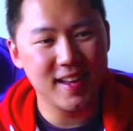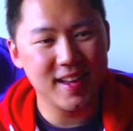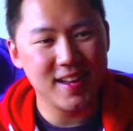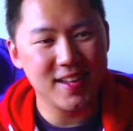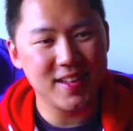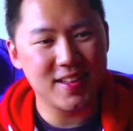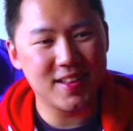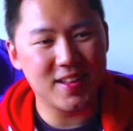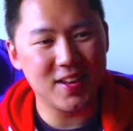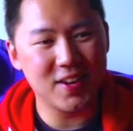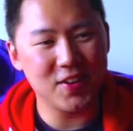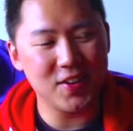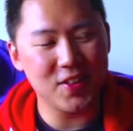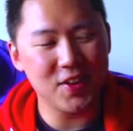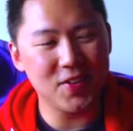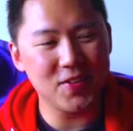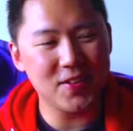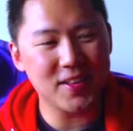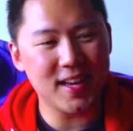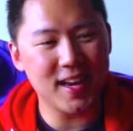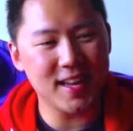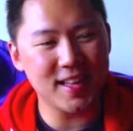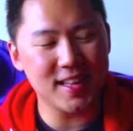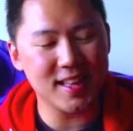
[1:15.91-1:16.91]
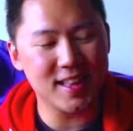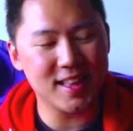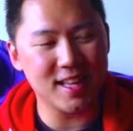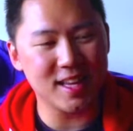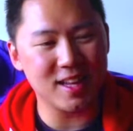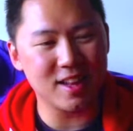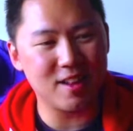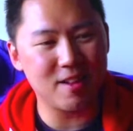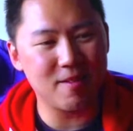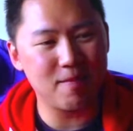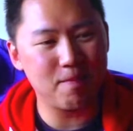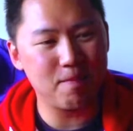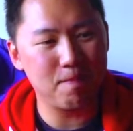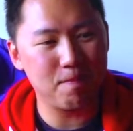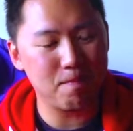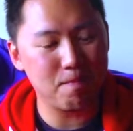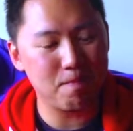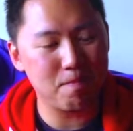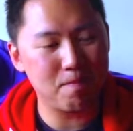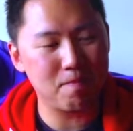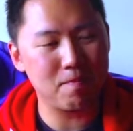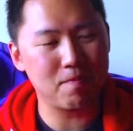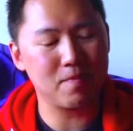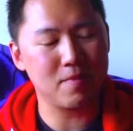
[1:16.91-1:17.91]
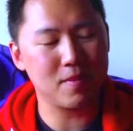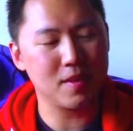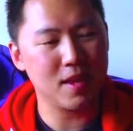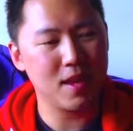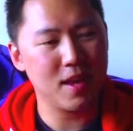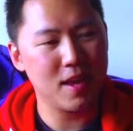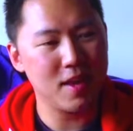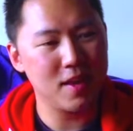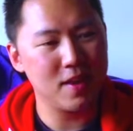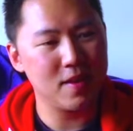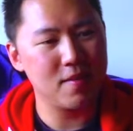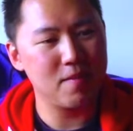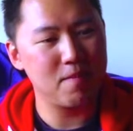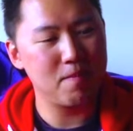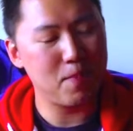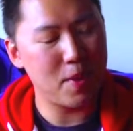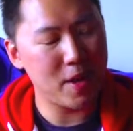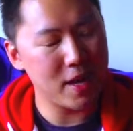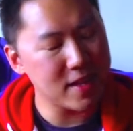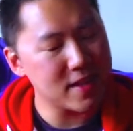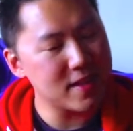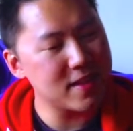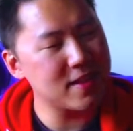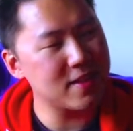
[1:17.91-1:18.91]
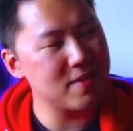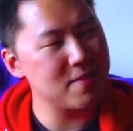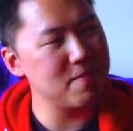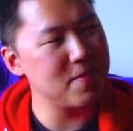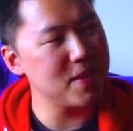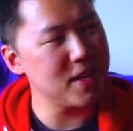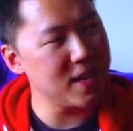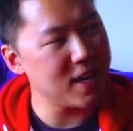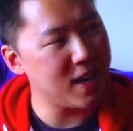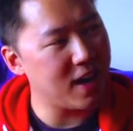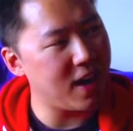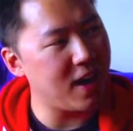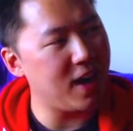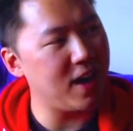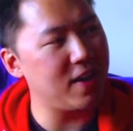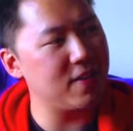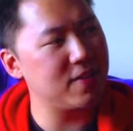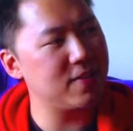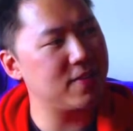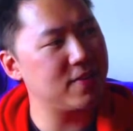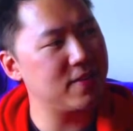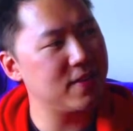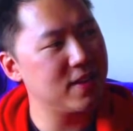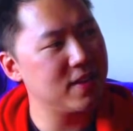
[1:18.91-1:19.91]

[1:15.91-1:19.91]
So those kinds of things pissed me off.